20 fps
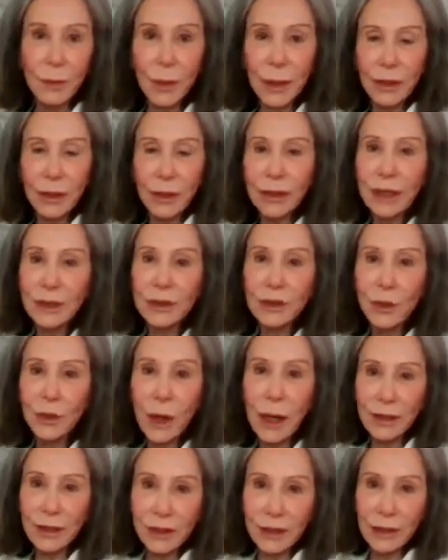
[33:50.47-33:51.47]
but you need to
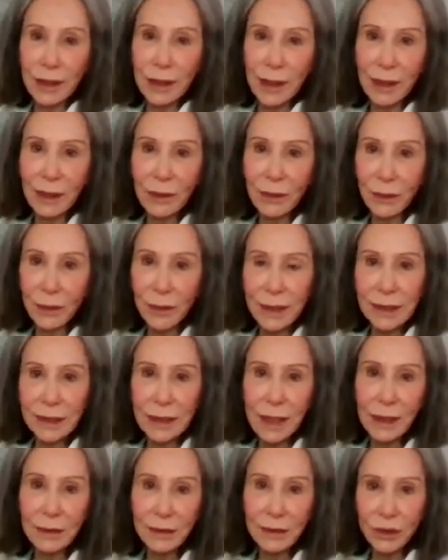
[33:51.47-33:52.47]
watch the
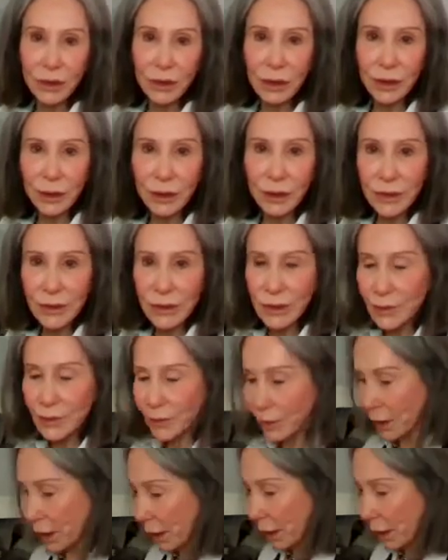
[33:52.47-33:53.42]
calories and the sugars,